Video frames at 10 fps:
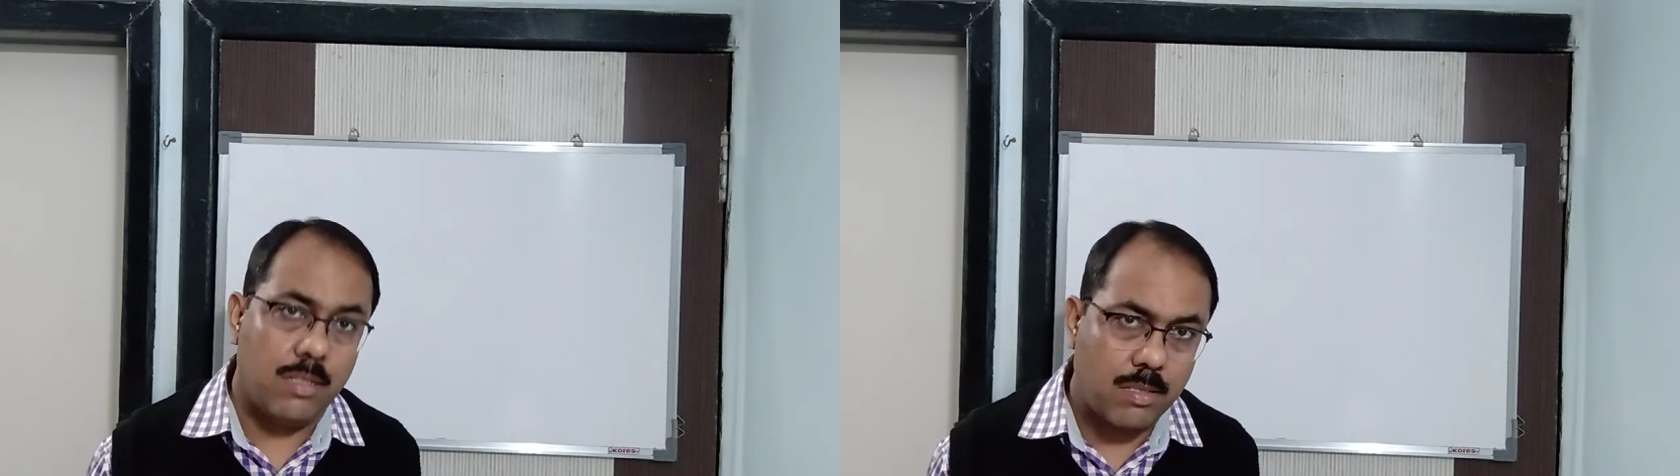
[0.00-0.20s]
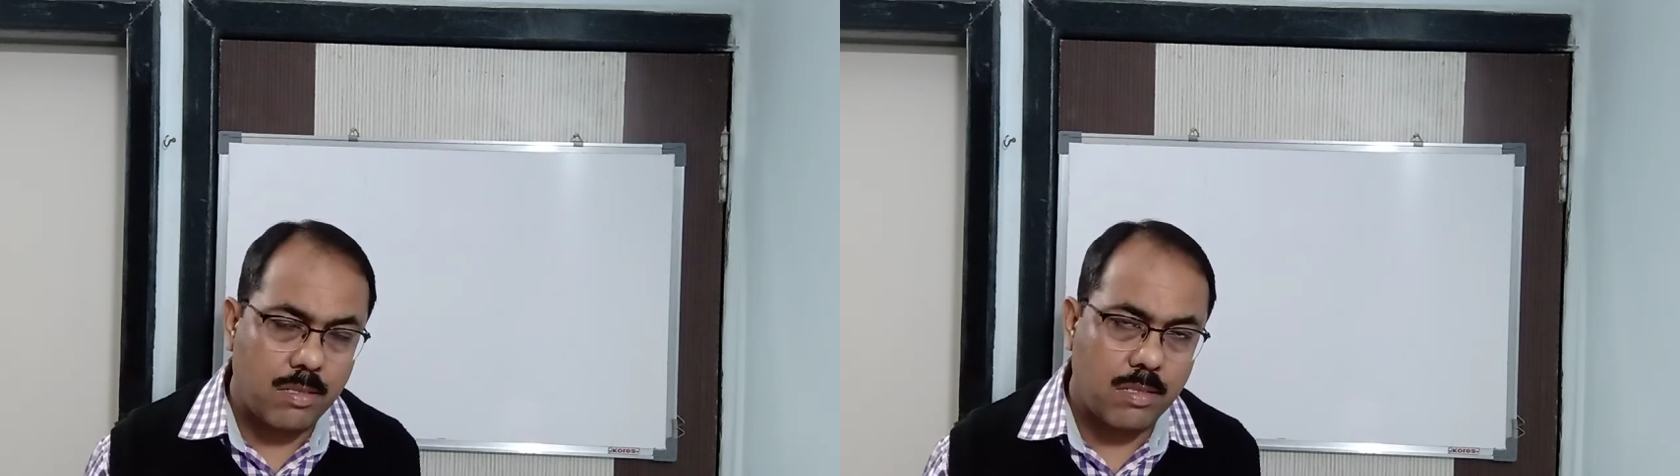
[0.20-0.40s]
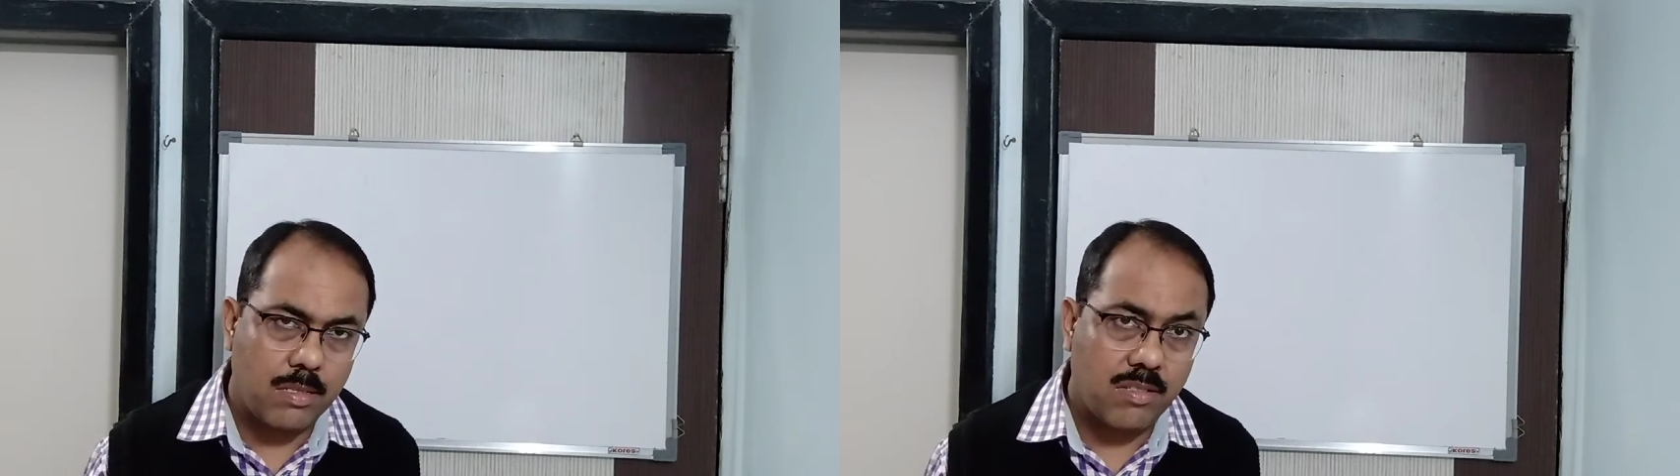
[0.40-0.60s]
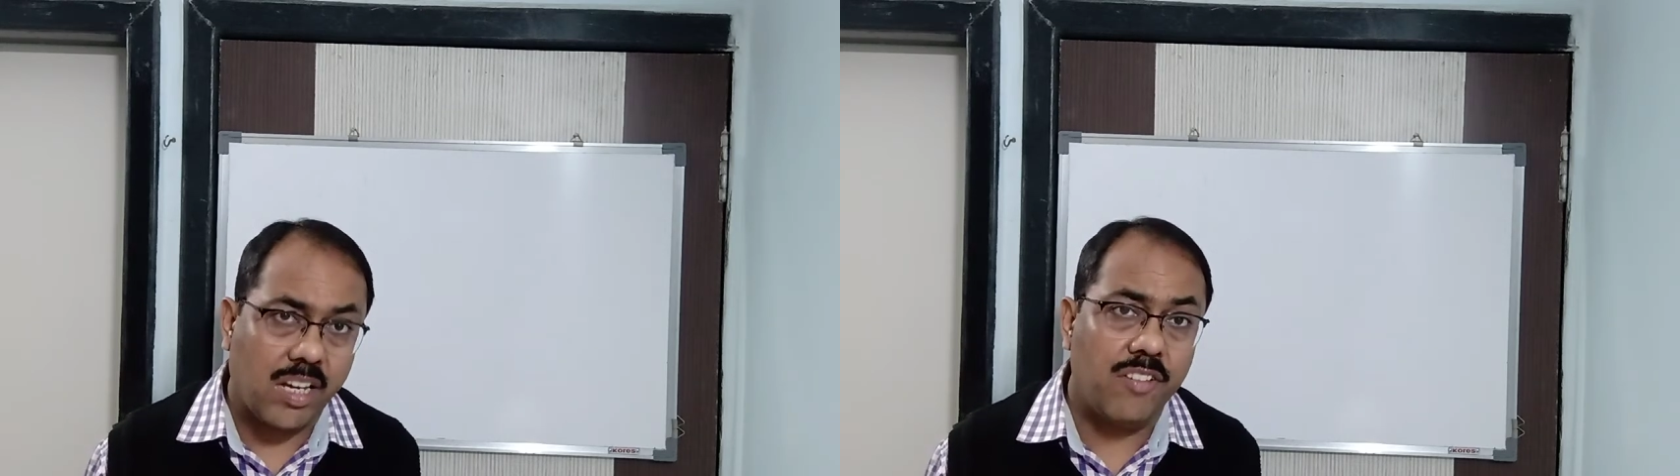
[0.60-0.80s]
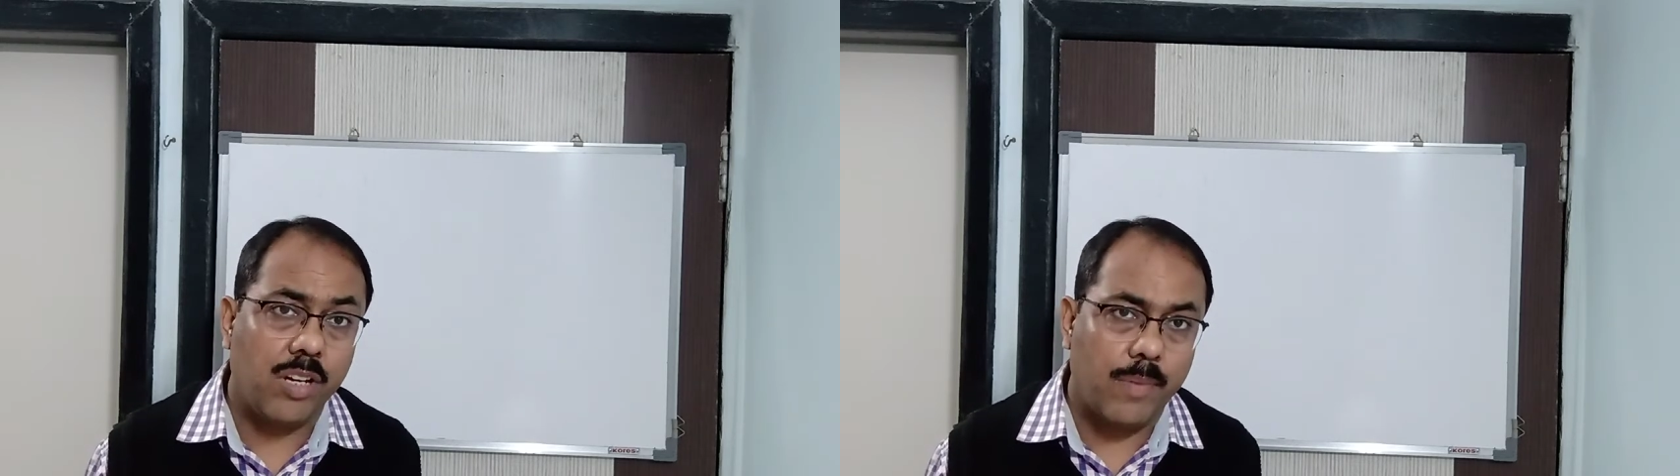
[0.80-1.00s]

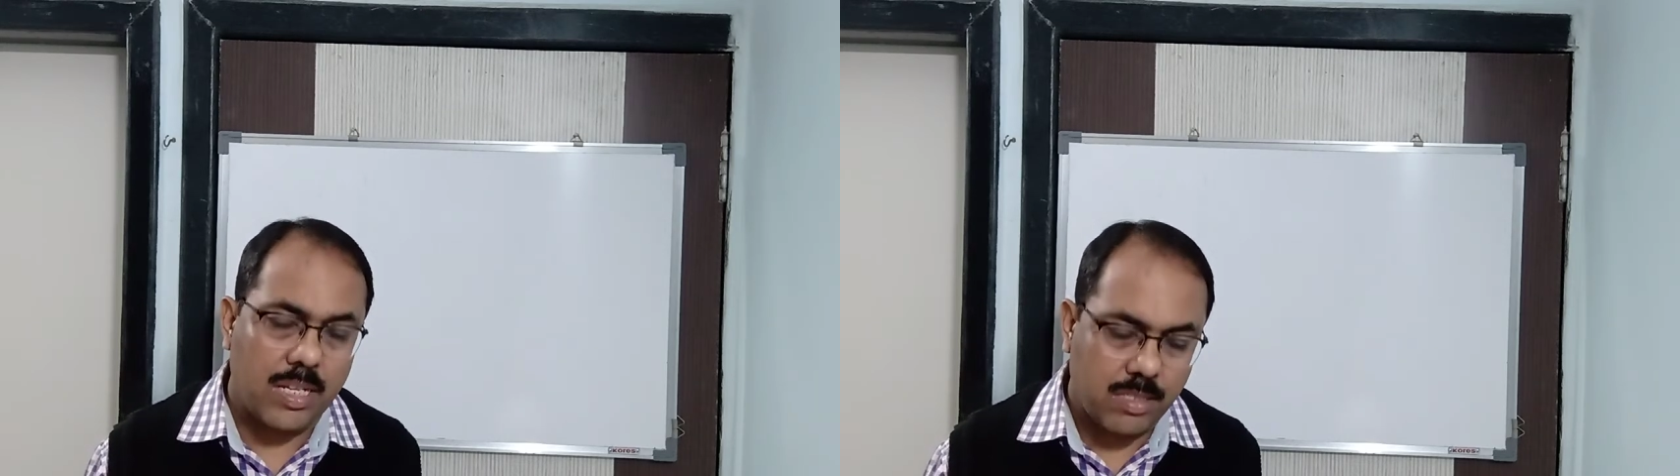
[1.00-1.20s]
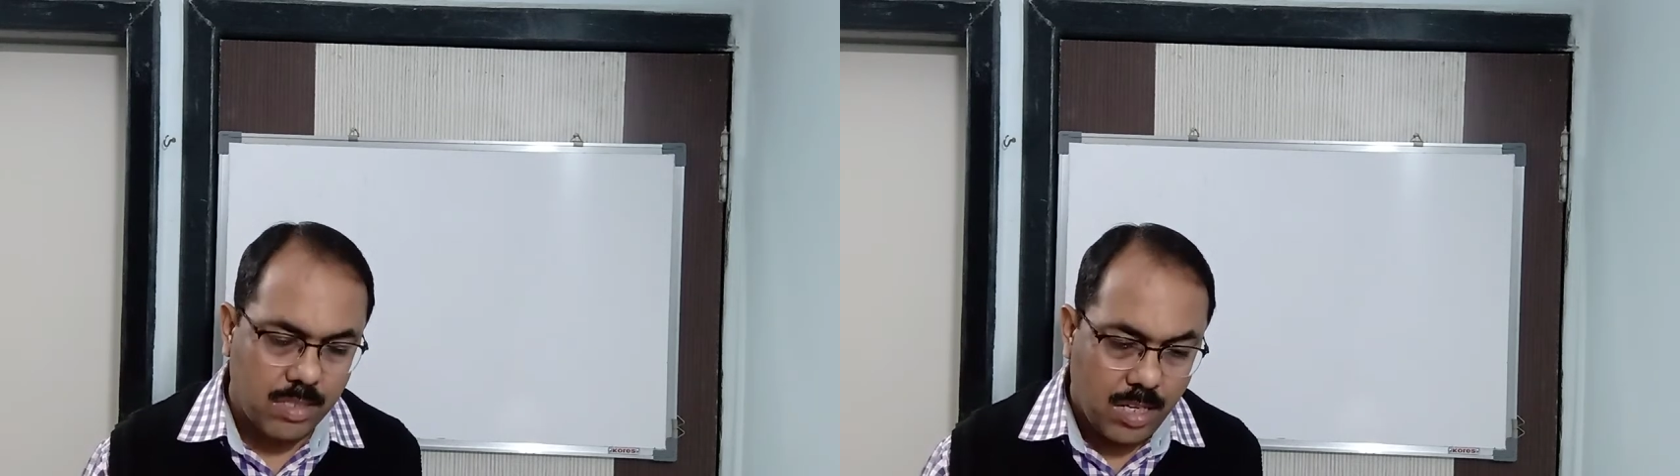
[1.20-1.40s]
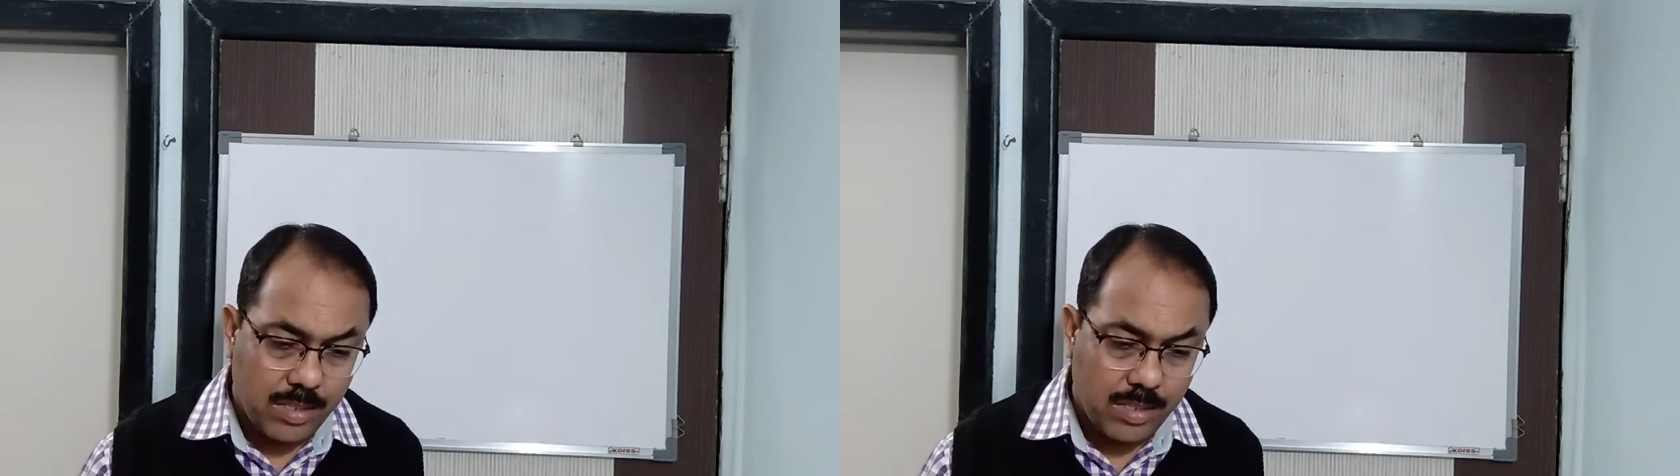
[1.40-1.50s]
Secondary amines.